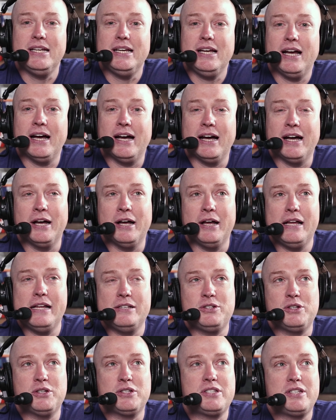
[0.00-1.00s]
Uh,
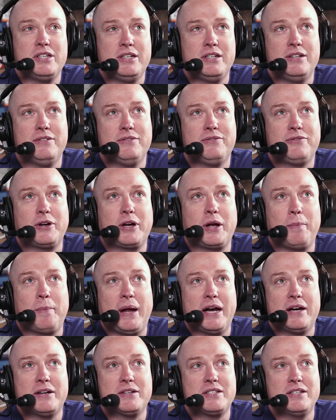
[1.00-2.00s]
and just to for
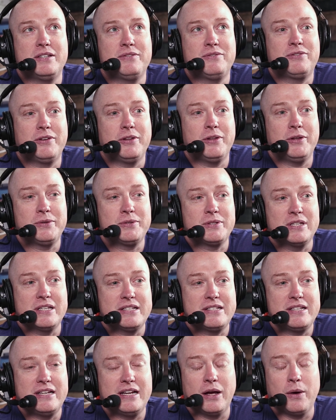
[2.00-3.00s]
comparison for those
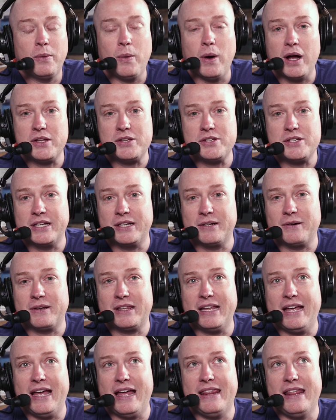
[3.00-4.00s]
listening and watching, right,
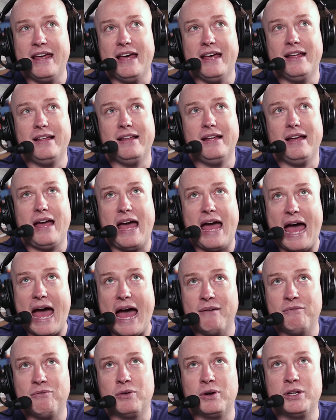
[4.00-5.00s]
the
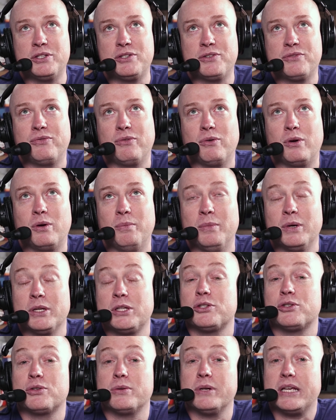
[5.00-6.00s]
average for
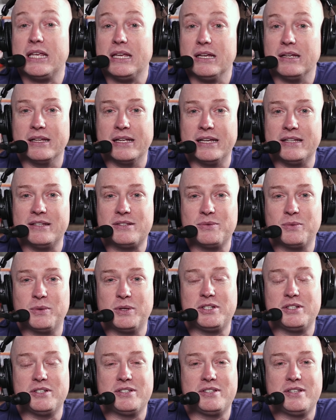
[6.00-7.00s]
matriculants,
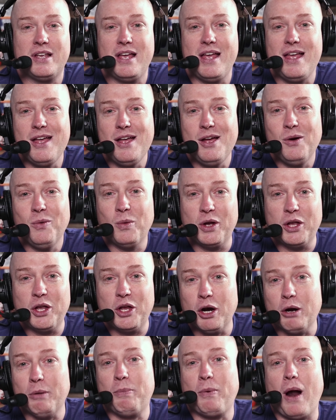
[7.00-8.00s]
which is what
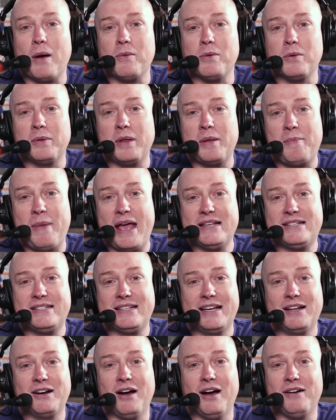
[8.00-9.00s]
you're probably
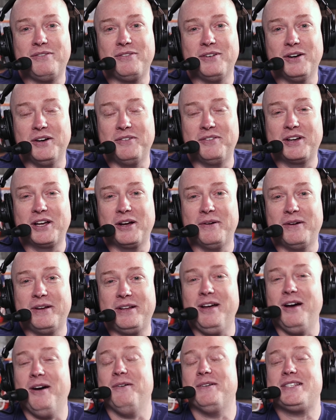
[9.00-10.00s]
basing it off of and going,
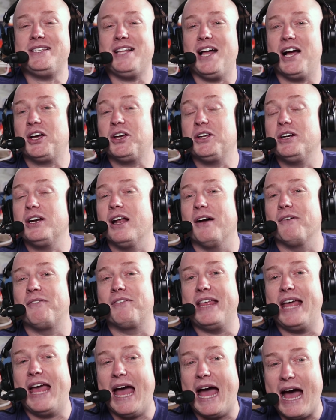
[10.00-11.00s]
no, it's not good enough.
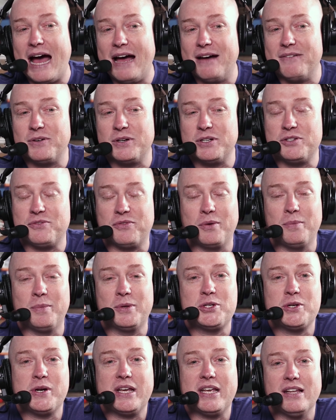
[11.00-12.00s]
The average for
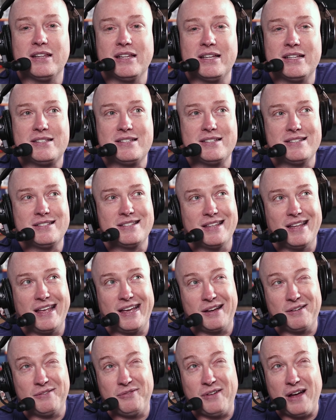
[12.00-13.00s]
matriculants is
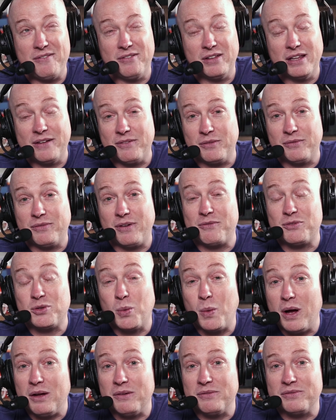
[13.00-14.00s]
like a 511,
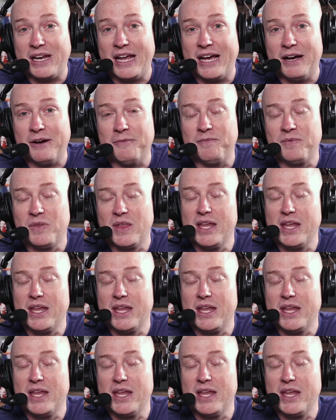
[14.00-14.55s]
512 now.